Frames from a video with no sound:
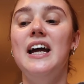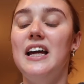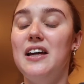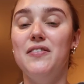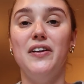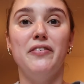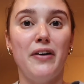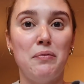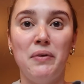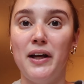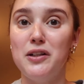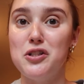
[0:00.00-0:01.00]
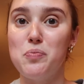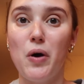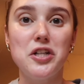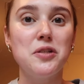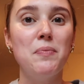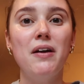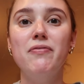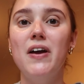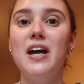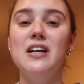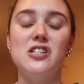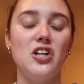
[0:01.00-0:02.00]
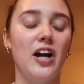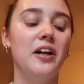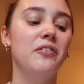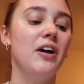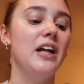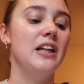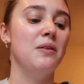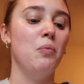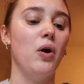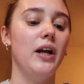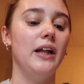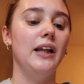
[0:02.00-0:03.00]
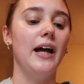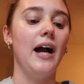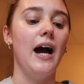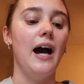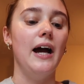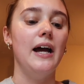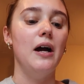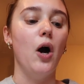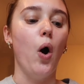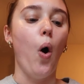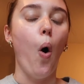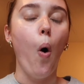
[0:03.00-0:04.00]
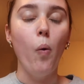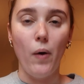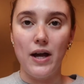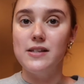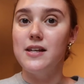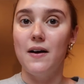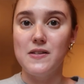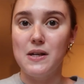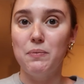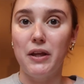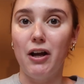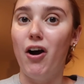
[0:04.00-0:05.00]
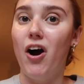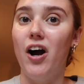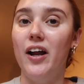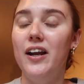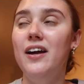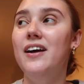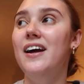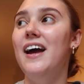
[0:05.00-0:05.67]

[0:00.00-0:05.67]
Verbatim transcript: Even if I'm like just washing my face or getting ready in the morning, like I always have something on.